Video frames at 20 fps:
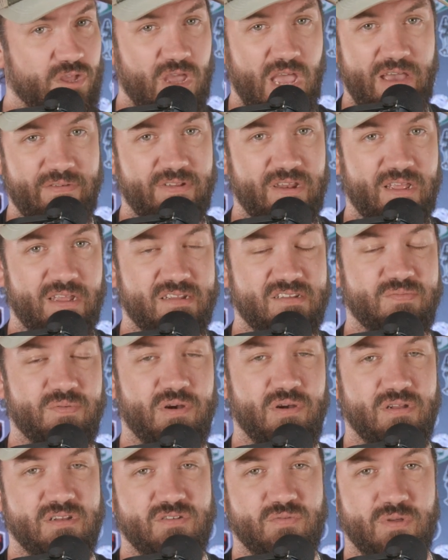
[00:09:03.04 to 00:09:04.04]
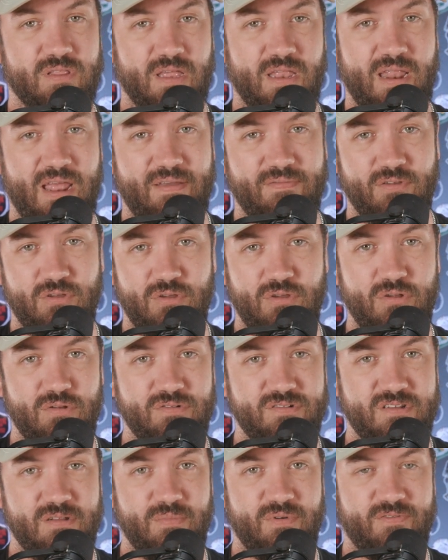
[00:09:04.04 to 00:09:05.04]
you have any experience with it? Have you
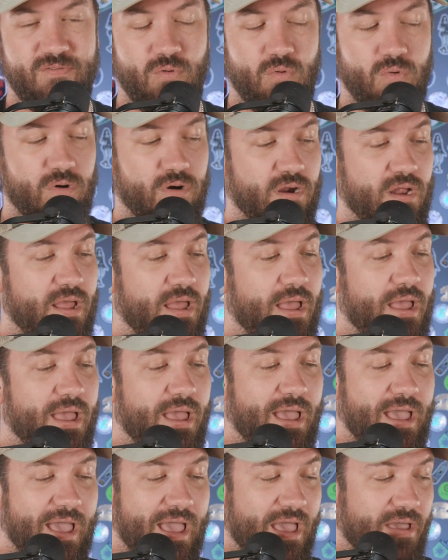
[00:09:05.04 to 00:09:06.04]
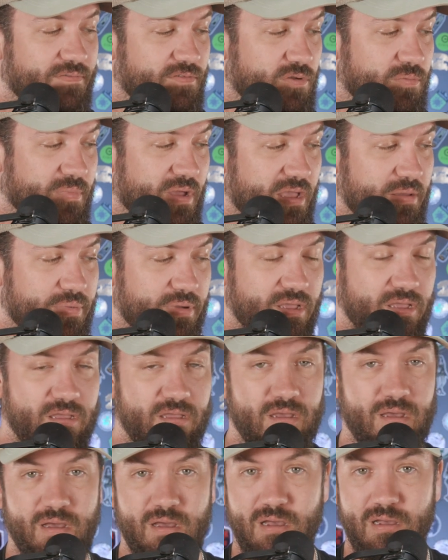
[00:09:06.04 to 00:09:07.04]
used it before? Have you
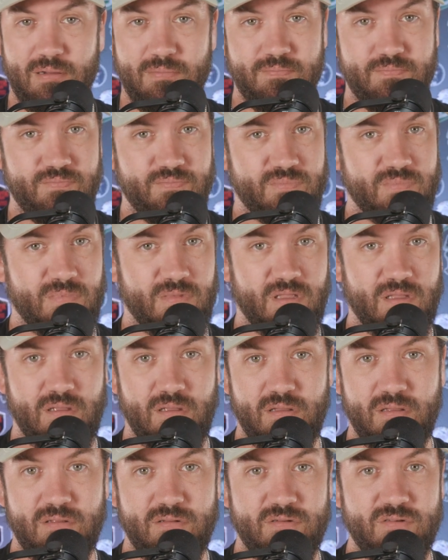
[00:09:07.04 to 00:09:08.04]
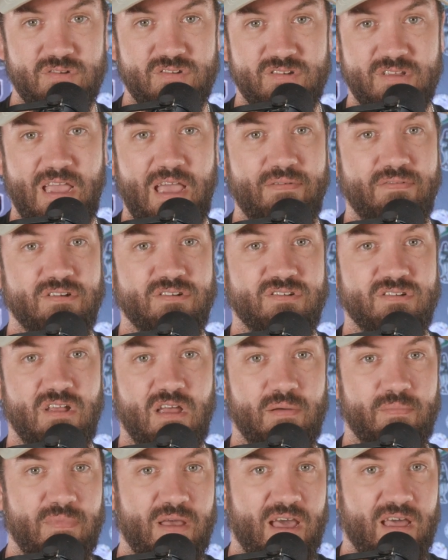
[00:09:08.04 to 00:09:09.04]
maybe uh, scavenged
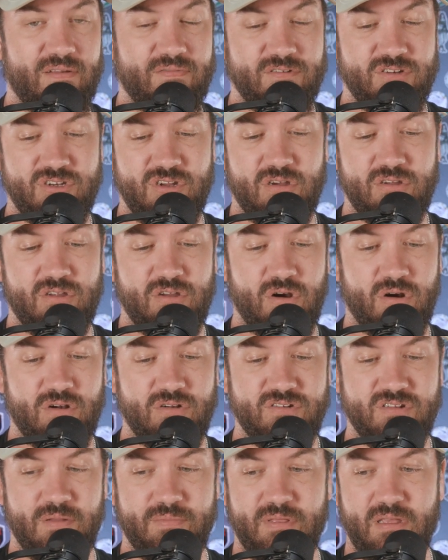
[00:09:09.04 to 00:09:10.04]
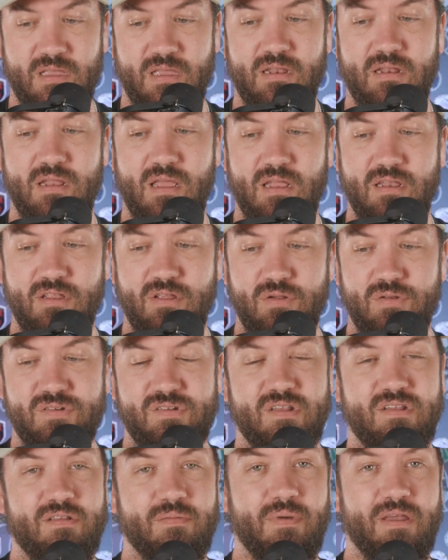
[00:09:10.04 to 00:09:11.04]
some out of a junkyard or something and, and
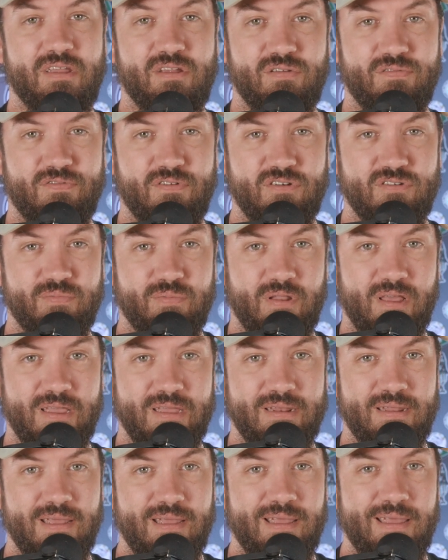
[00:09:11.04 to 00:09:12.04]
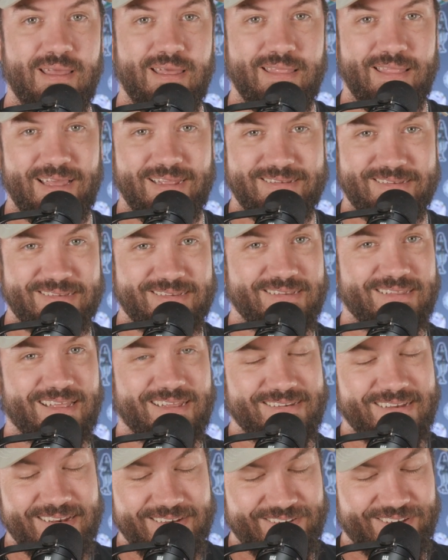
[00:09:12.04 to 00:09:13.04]
used it to make your first blade? That's
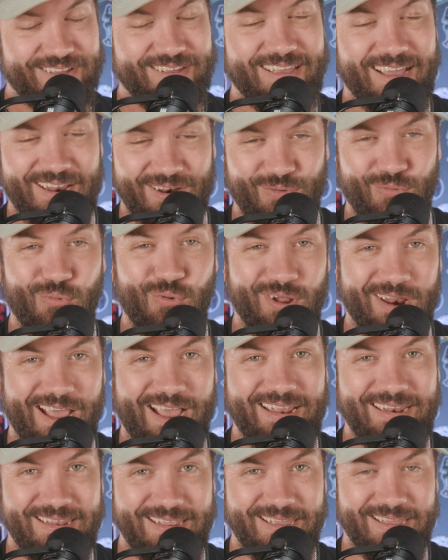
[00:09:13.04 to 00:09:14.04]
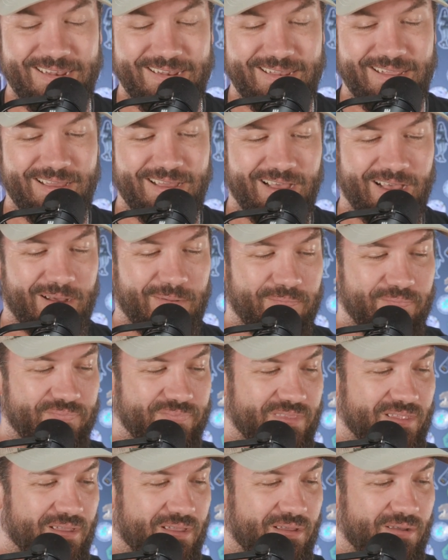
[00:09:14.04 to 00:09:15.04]
that's actually kind of what I did um,
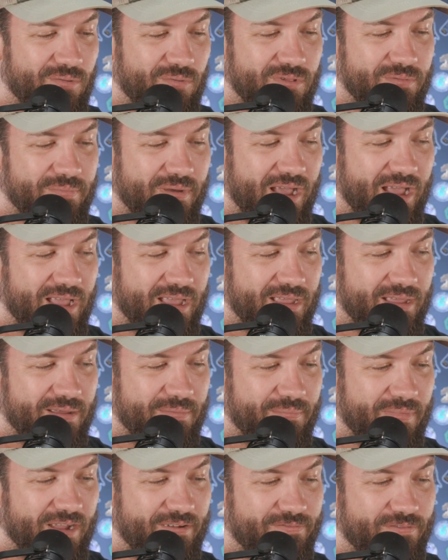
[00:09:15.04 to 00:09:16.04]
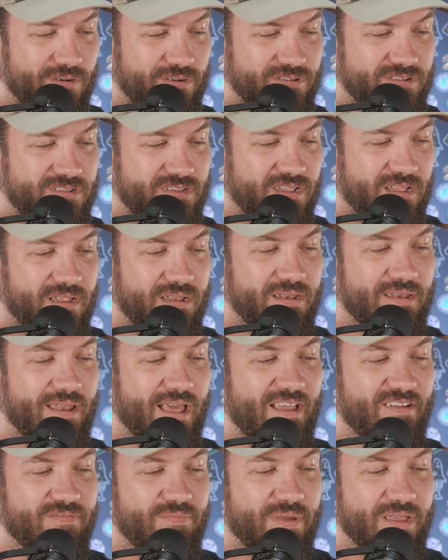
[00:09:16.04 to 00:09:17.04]
with my, my first uh,
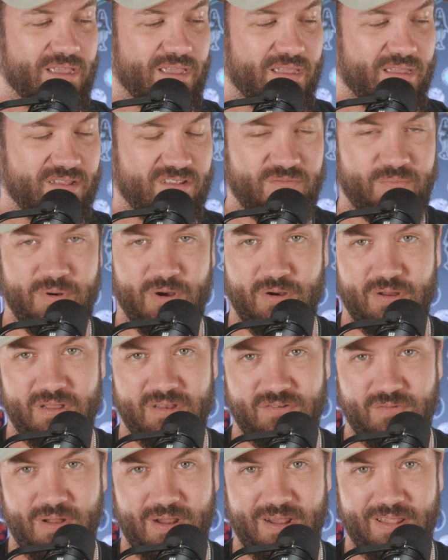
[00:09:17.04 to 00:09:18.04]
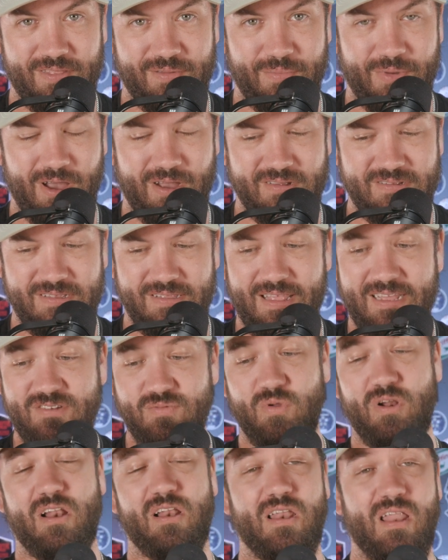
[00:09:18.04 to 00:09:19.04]
knife-making experience right out of the box. And that's
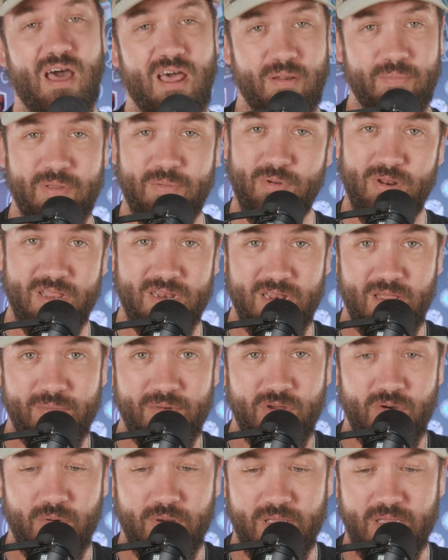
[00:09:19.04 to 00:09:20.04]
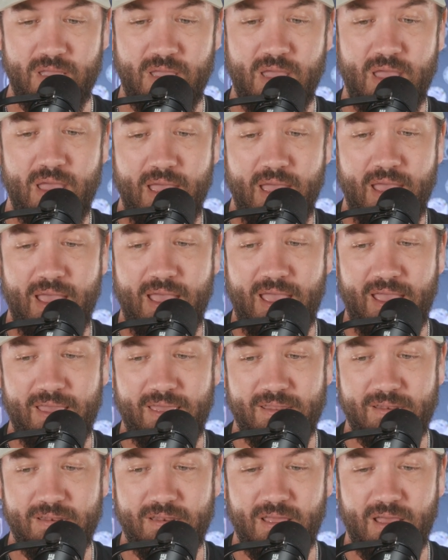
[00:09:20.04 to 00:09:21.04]
what a lot of people end up doing.
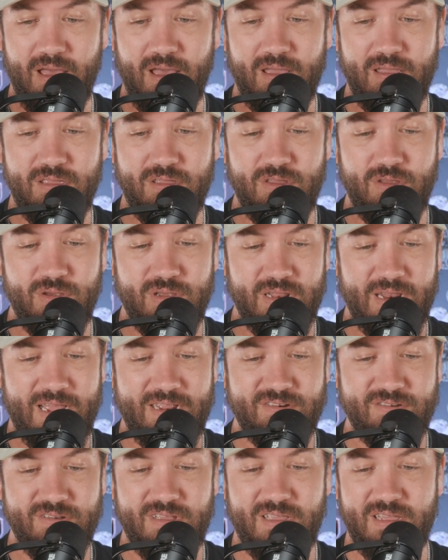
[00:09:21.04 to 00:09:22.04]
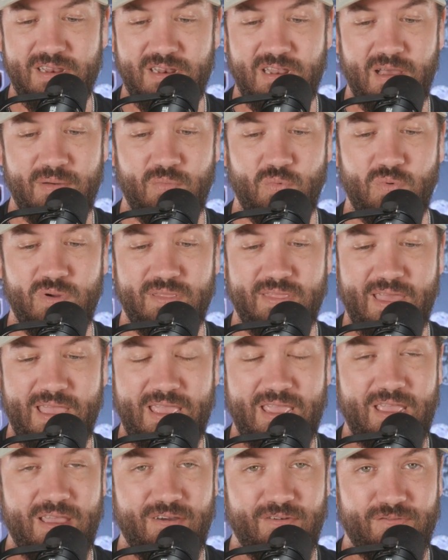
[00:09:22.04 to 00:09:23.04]
And uh, you can actually end up with
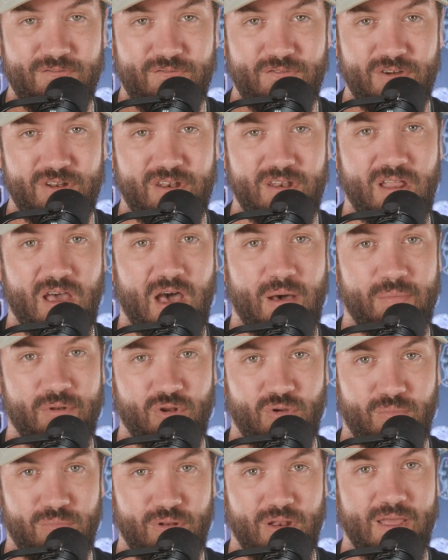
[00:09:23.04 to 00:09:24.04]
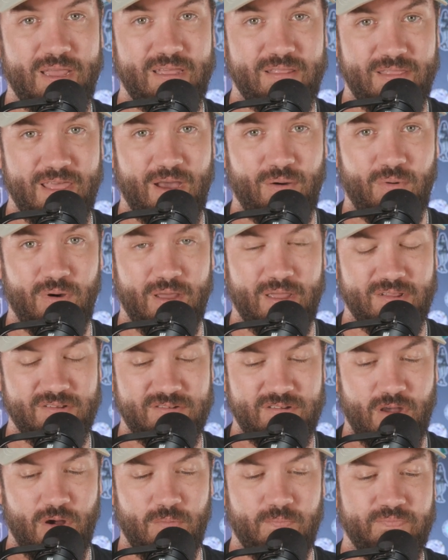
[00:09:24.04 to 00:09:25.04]
a phenomenal blade that way.
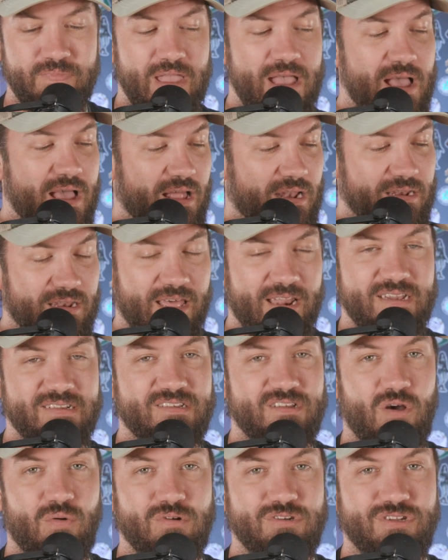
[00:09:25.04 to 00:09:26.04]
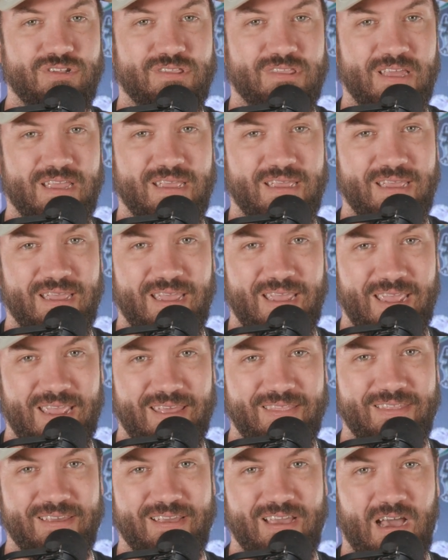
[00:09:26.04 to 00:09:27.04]
So let us know what you think
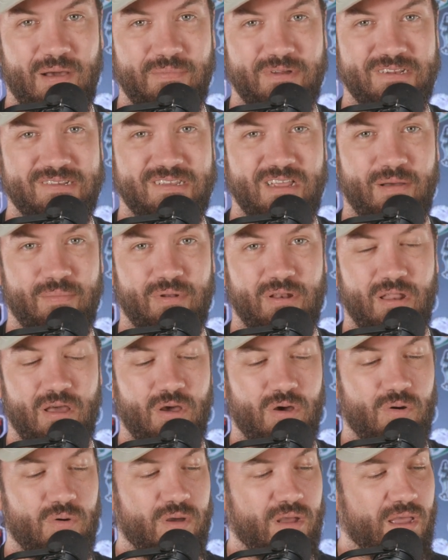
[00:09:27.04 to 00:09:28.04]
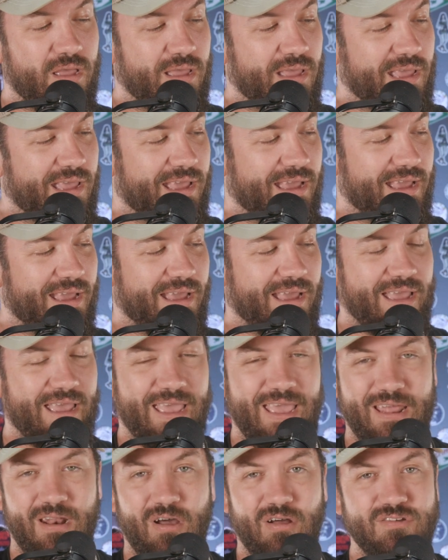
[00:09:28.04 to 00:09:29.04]
in the comments down below.
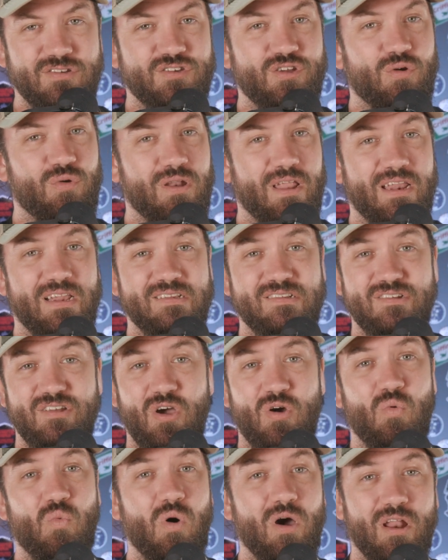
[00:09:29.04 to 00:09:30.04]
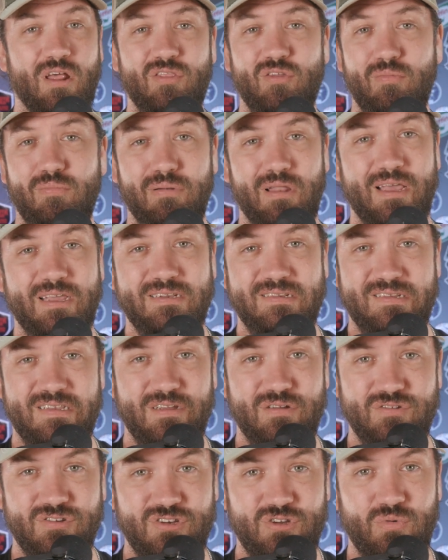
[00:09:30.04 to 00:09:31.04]
And also let us know what other blade
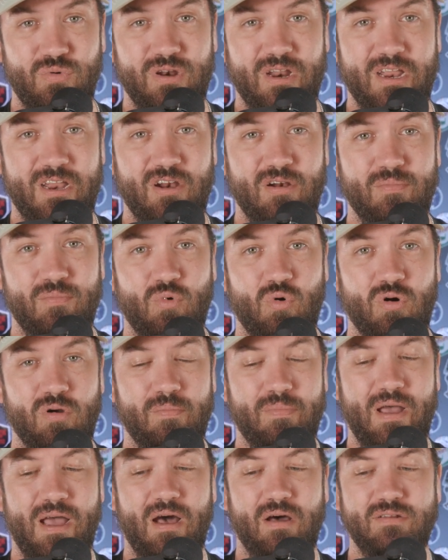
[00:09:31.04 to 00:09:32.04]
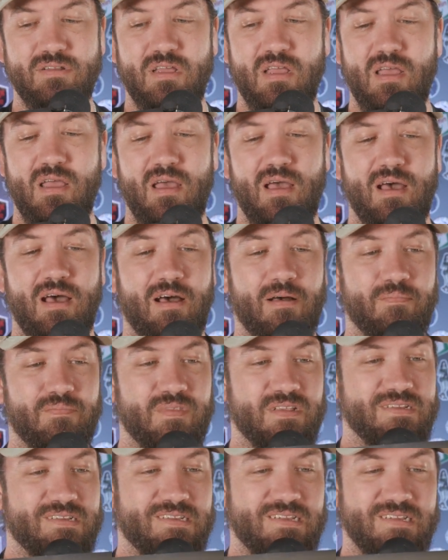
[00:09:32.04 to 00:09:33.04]
steels you want to hear more about. Um,
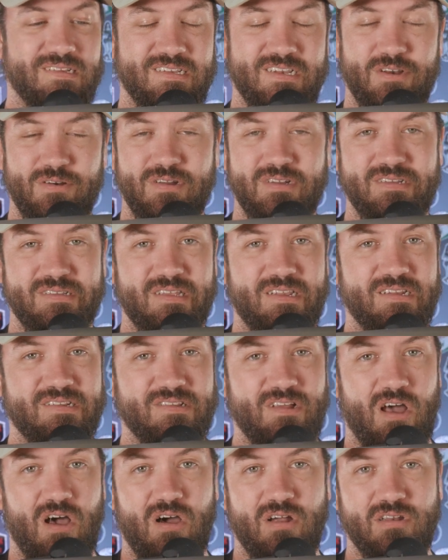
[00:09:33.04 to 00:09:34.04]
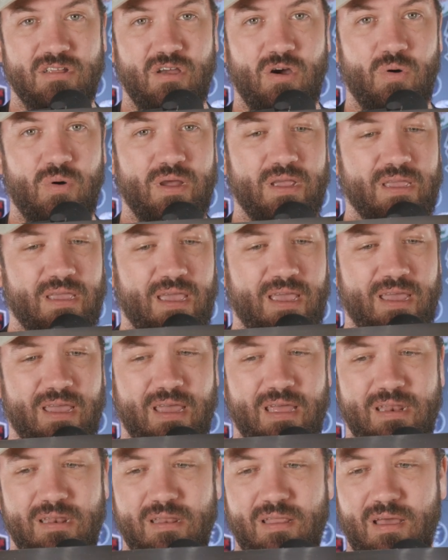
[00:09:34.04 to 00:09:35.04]
this is a series that is ongoing,
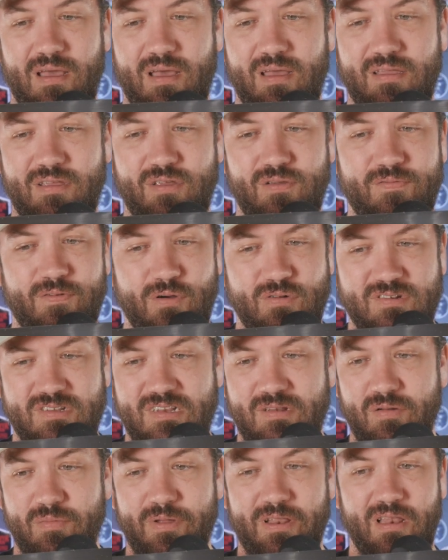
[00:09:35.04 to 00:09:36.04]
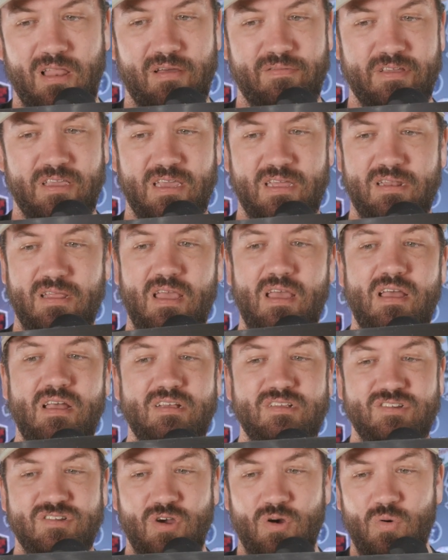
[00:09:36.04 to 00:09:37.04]
and uh, you folks seem to be loving it.
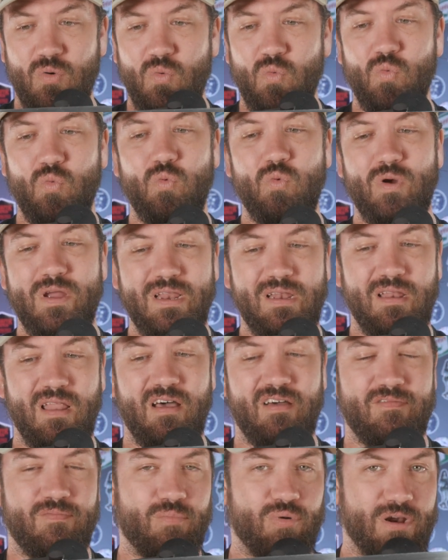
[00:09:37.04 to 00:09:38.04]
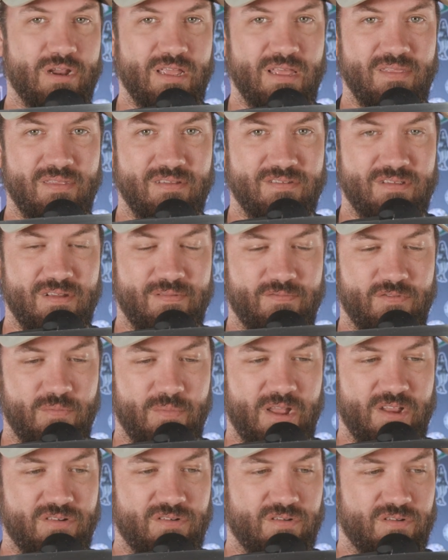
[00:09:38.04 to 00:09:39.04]
So we love bringing this
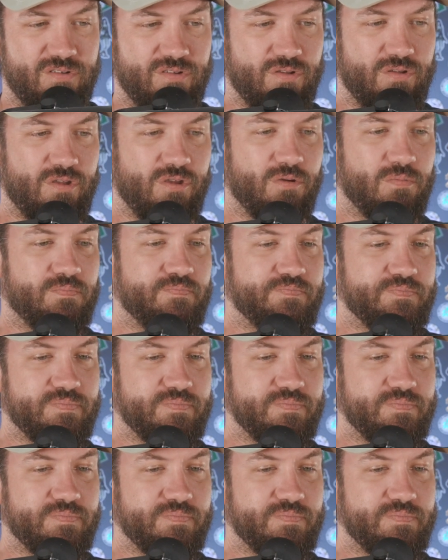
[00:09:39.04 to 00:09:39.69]
information to you.